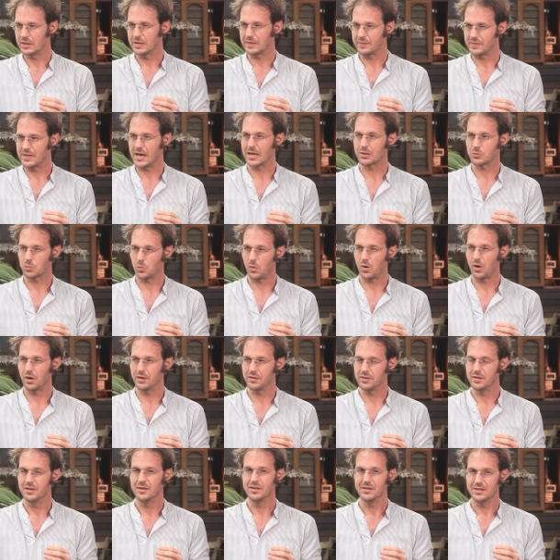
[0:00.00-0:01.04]
that
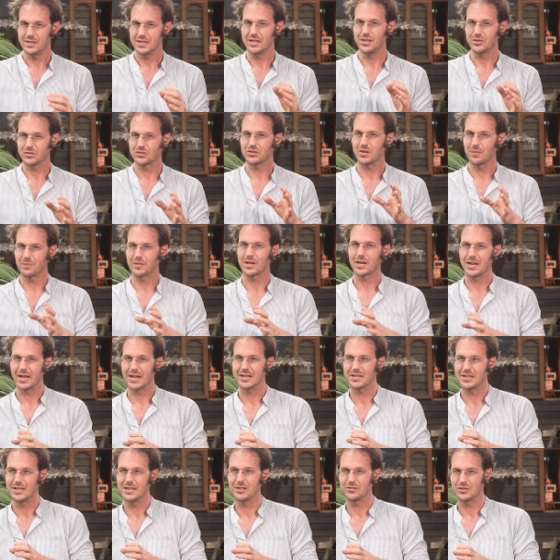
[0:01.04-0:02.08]
one is something
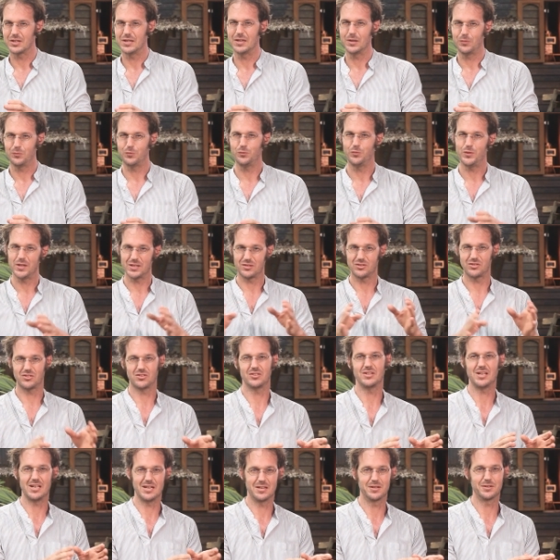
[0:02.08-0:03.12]
like this and it fits
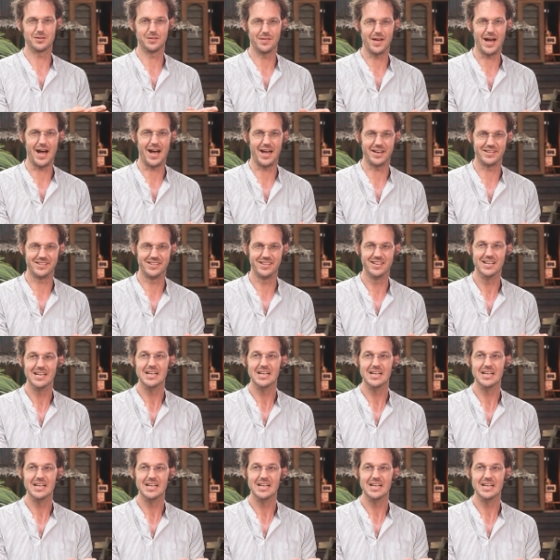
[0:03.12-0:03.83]
into that.